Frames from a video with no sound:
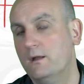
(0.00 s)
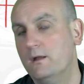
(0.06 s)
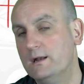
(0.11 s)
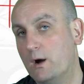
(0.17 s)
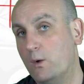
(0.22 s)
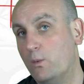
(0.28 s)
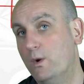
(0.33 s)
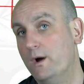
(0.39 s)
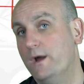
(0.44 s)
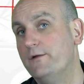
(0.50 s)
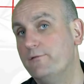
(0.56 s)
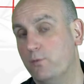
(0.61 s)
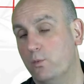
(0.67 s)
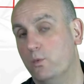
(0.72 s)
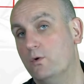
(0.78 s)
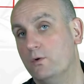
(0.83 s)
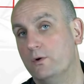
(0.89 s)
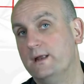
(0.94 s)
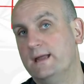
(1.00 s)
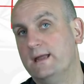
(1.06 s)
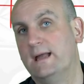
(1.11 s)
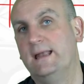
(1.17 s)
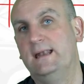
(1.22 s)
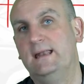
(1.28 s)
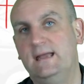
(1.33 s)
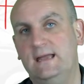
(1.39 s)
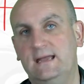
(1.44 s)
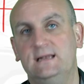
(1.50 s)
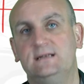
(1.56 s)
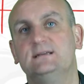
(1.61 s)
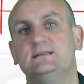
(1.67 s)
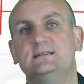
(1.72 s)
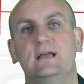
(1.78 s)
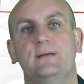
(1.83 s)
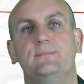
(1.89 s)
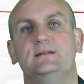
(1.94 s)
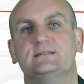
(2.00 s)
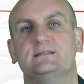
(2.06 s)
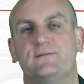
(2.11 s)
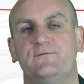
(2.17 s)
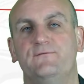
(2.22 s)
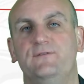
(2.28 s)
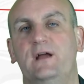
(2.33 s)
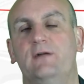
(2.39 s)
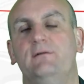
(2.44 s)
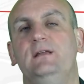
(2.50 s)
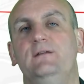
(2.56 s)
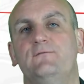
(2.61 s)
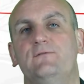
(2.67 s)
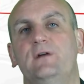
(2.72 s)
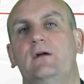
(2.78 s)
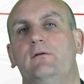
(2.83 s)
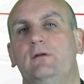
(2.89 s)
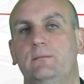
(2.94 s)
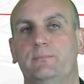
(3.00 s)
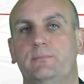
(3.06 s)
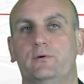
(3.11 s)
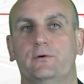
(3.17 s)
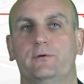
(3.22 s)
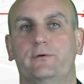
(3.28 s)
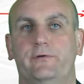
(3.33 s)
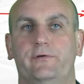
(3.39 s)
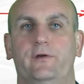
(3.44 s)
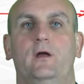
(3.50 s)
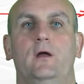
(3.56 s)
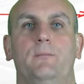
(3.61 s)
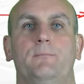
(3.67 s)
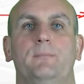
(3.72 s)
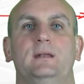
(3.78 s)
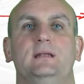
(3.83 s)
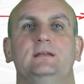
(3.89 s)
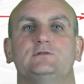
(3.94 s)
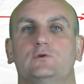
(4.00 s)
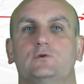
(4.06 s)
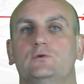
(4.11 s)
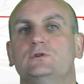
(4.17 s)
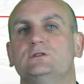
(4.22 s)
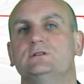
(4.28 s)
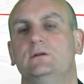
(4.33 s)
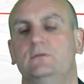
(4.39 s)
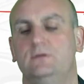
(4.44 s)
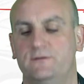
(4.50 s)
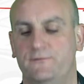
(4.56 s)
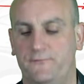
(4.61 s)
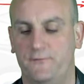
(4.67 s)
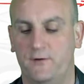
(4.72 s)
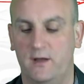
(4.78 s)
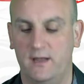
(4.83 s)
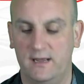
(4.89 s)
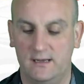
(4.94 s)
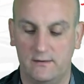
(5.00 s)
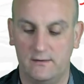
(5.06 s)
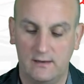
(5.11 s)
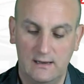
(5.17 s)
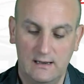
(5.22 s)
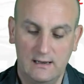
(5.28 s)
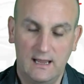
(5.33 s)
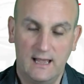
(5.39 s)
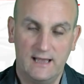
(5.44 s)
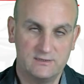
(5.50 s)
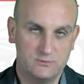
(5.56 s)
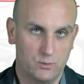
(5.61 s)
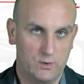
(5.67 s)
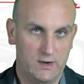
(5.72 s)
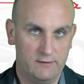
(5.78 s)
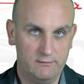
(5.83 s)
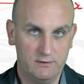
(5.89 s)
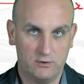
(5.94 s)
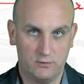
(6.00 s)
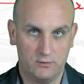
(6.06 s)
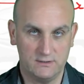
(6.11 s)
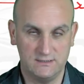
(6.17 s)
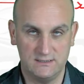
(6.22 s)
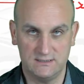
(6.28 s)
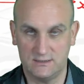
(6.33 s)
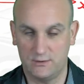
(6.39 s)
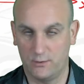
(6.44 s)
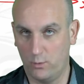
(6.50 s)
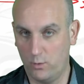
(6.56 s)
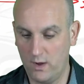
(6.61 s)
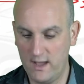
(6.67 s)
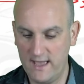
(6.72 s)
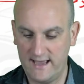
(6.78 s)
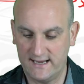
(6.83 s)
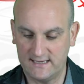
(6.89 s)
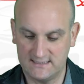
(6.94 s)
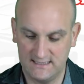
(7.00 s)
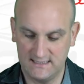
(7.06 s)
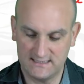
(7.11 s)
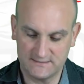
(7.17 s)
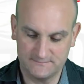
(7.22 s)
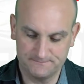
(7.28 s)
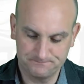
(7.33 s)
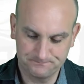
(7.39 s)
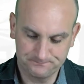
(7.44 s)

Now, a word of warning, an intercept is a very, very important term, but it's also defined as where it crosses the y-axis